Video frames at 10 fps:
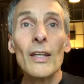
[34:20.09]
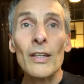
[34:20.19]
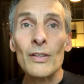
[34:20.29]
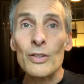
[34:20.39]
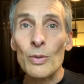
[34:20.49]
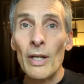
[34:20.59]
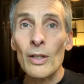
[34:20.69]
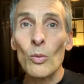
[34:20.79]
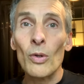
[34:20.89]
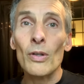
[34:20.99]
In the
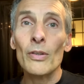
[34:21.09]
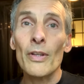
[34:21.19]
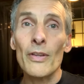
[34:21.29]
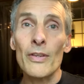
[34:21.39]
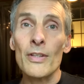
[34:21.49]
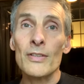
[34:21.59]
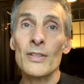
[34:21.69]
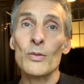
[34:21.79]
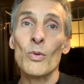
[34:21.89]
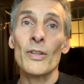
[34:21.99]
training world, this
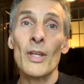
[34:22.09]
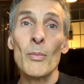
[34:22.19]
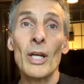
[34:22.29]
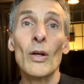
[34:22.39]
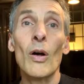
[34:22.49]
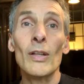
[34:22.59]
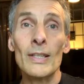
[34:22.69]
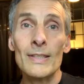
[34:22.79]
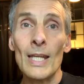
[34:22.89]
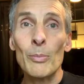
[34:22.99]
is what they might call a
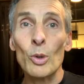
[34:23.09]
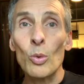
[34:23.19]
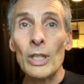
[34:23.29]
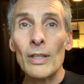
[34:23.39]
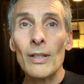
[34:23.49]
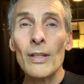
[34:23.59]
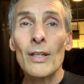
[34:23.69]
taper week.